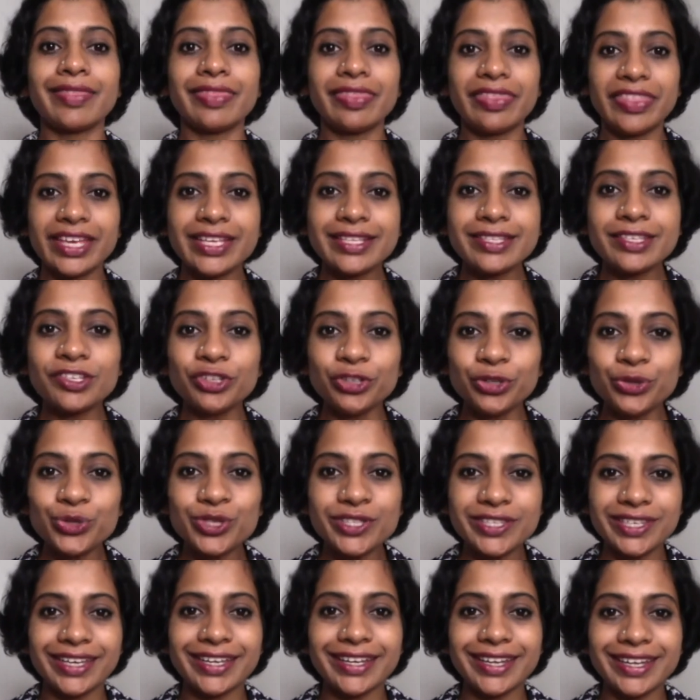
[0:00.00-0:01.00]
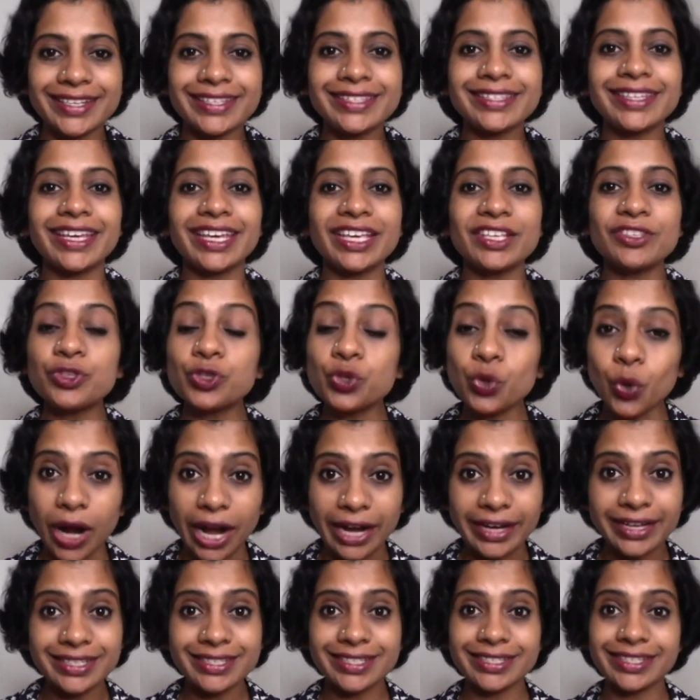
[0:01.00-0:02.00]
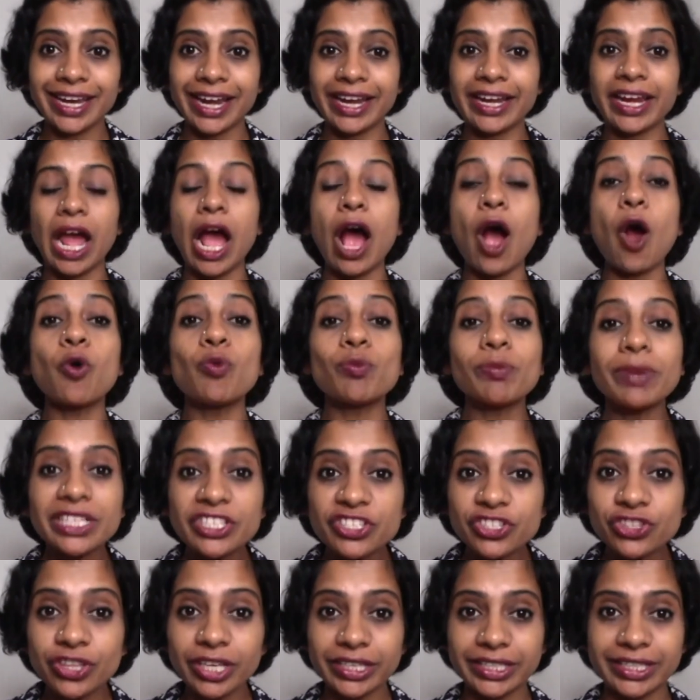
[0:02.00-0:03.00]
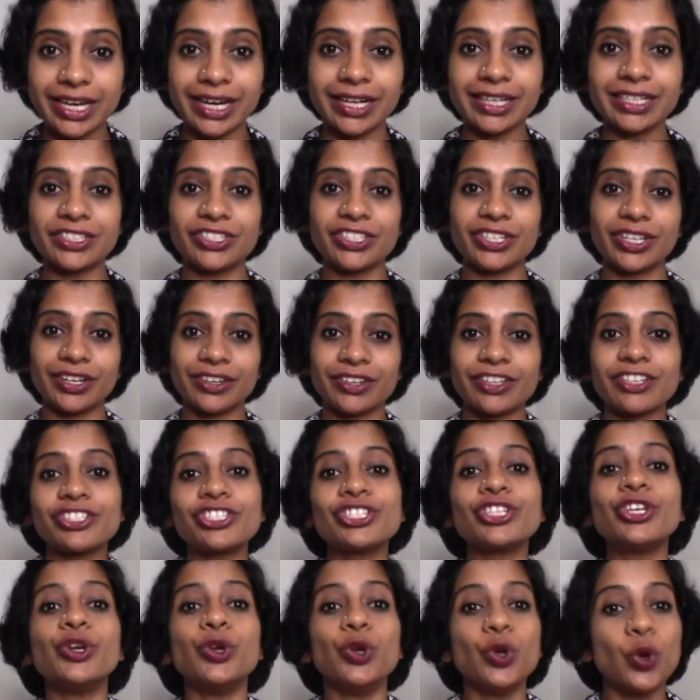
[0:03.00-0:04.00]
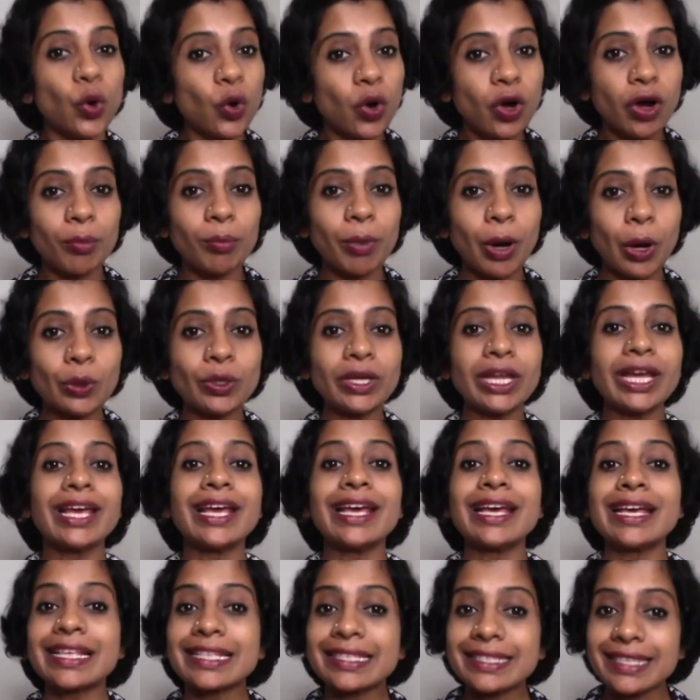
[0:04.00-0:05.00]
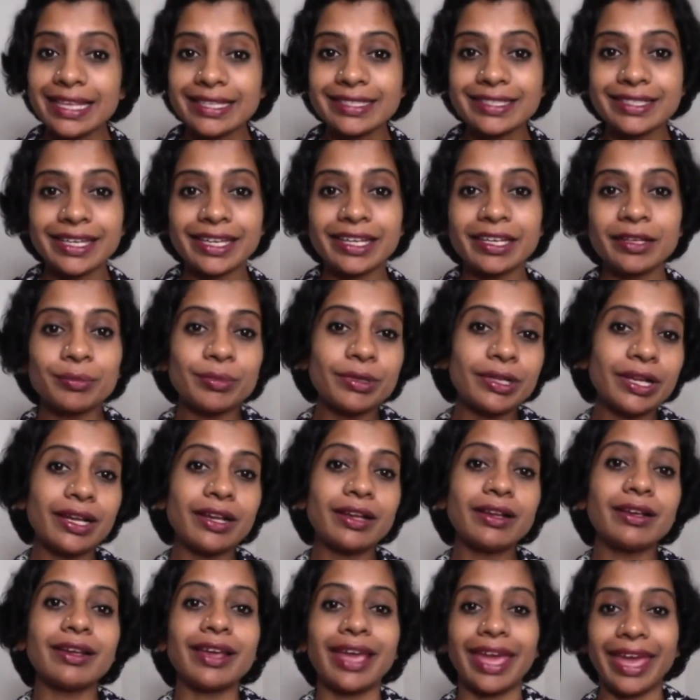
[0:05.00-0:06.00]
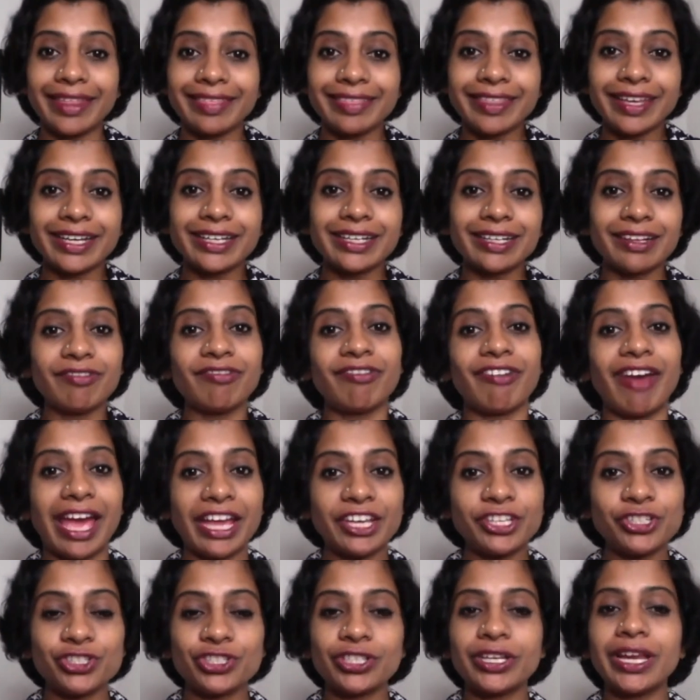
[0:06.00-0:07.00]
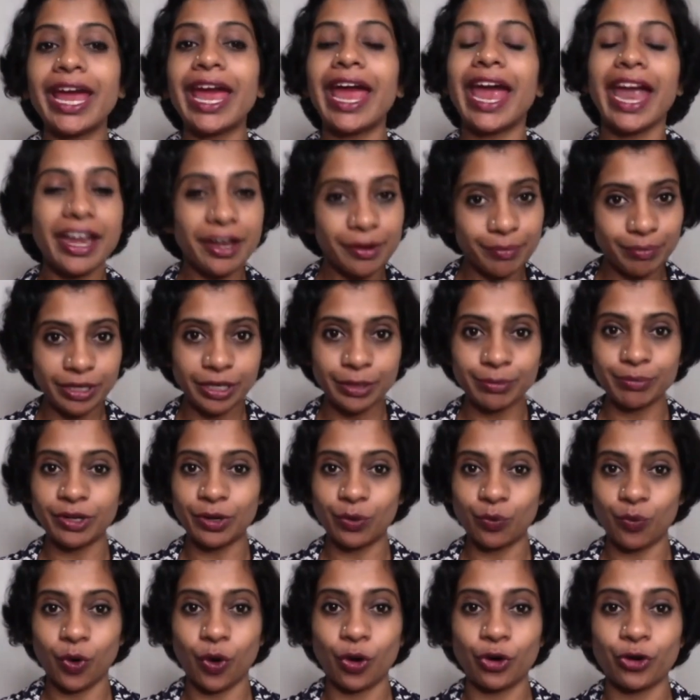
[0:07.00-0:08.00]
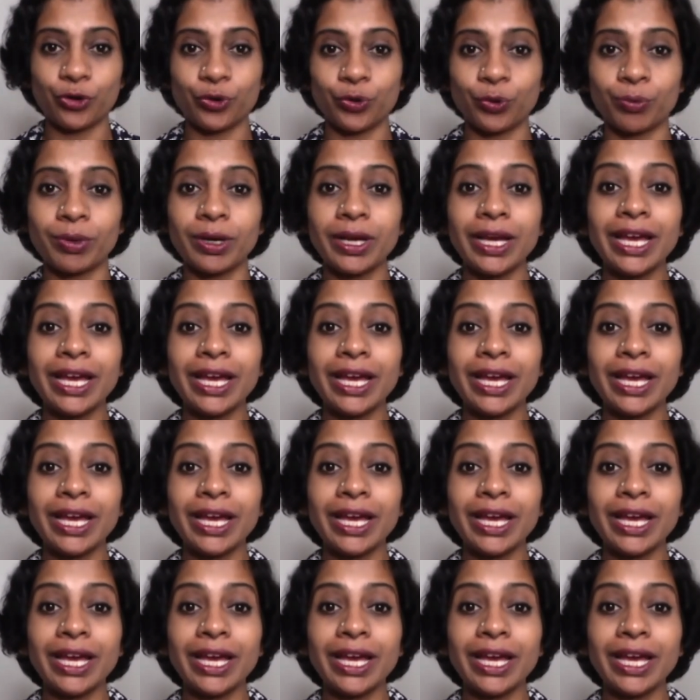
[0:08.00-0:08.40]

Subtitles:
This new series is to understand how much the young generation know about sustainable, ethical fashion and minimal wardrobe.